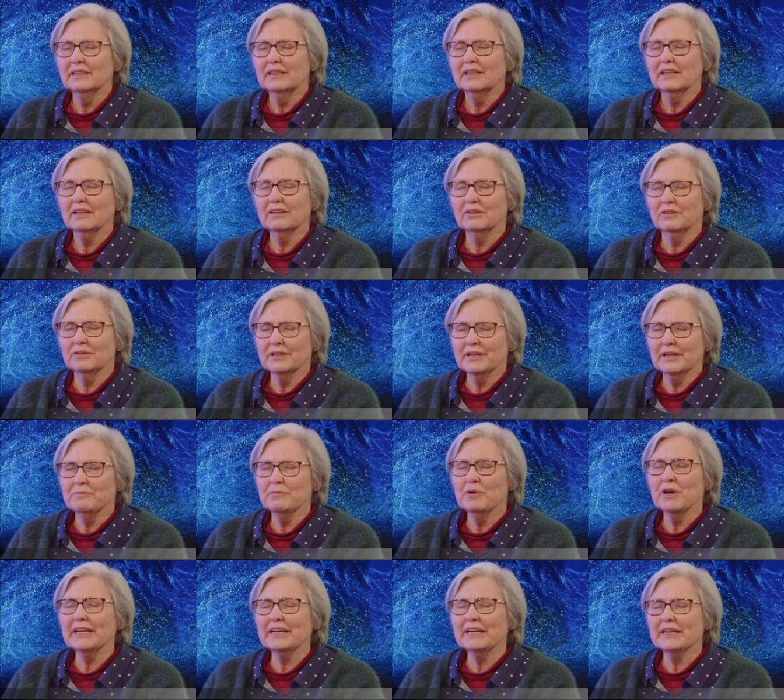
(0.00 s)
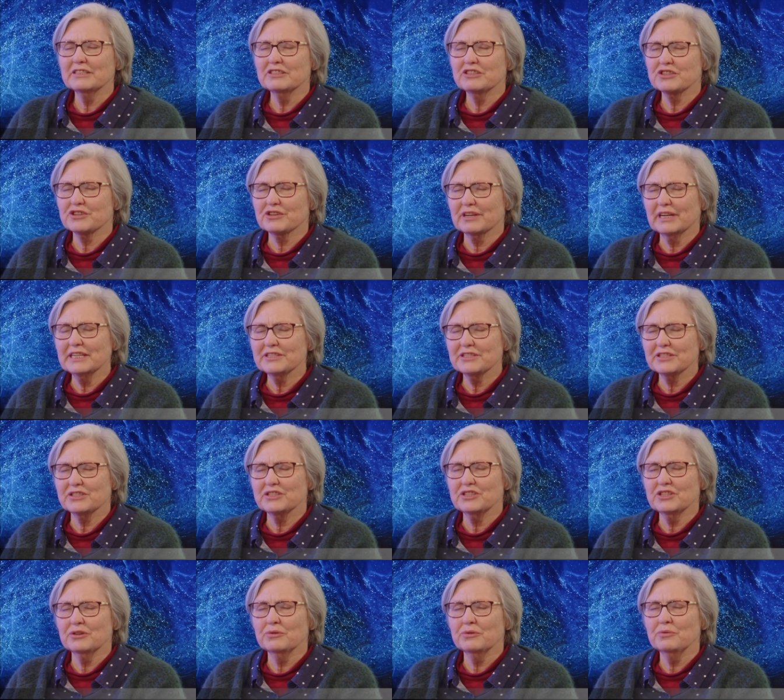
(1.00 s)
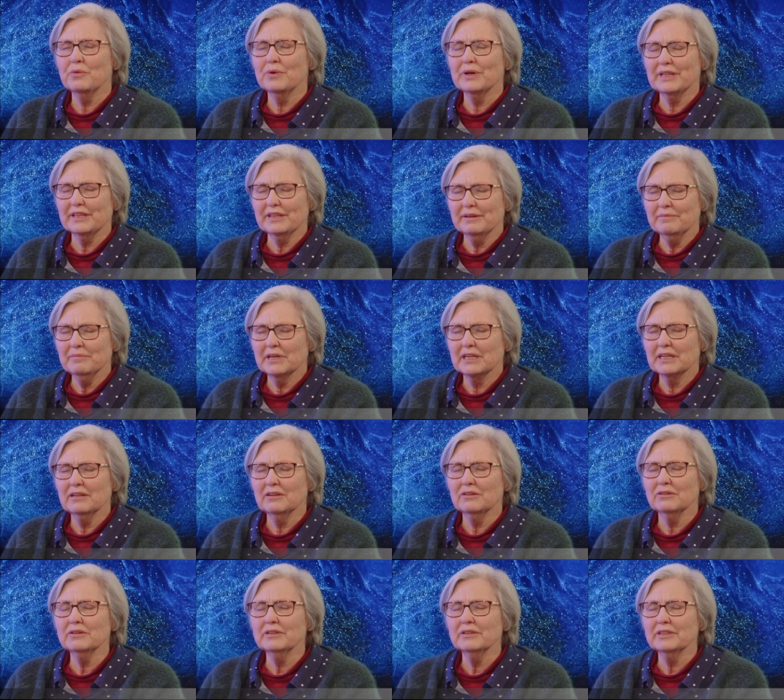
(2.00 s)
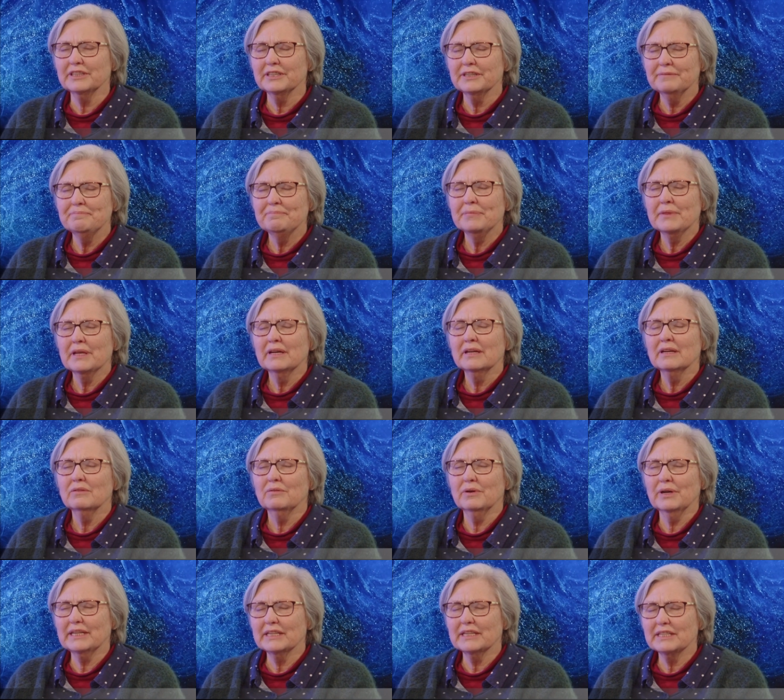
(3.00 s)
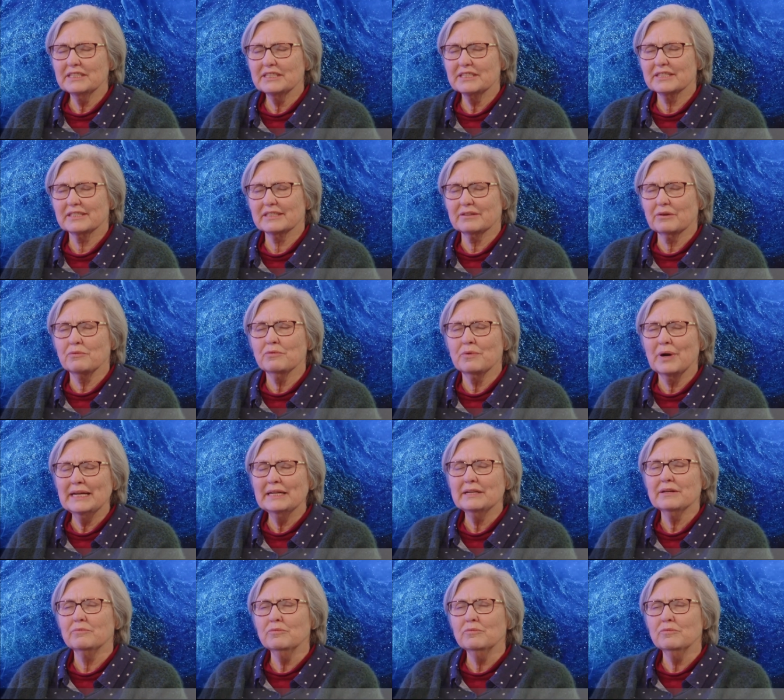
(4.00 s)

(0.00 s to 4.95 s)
Lord, and we can trust you with them. And Lord, we can surrender.